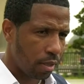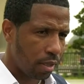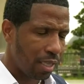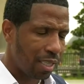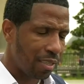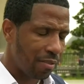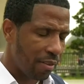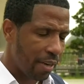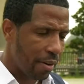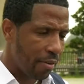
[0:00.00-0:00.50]

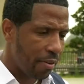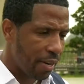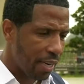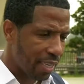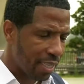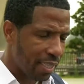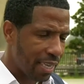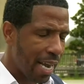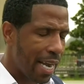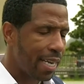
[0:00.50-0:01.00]
this very
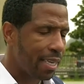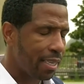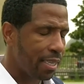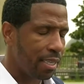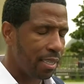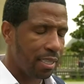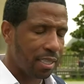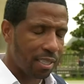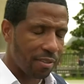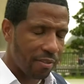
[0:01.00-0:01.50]

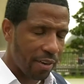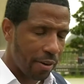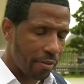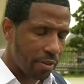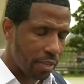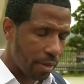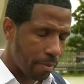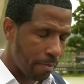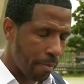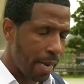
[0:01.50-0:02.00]
exacting, this
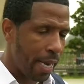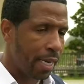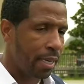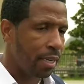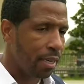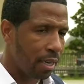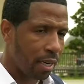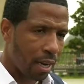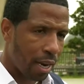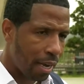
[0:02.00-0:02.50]
very
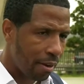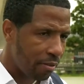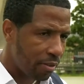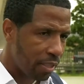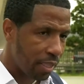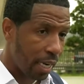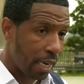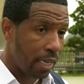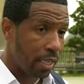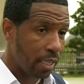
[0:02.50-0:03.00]
demanding and
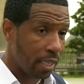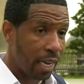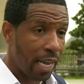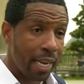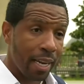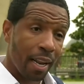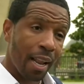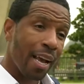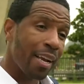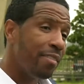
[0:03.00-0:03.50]
life-changing
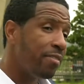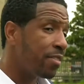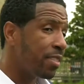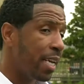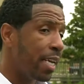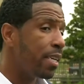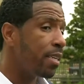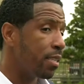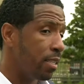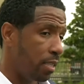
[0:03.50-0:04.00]
and
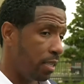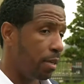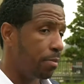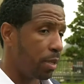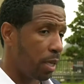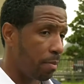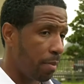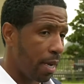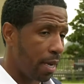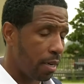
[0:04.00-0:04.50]
life-taking
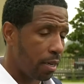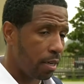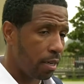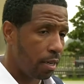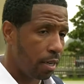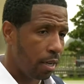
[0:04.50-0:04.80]
subject matter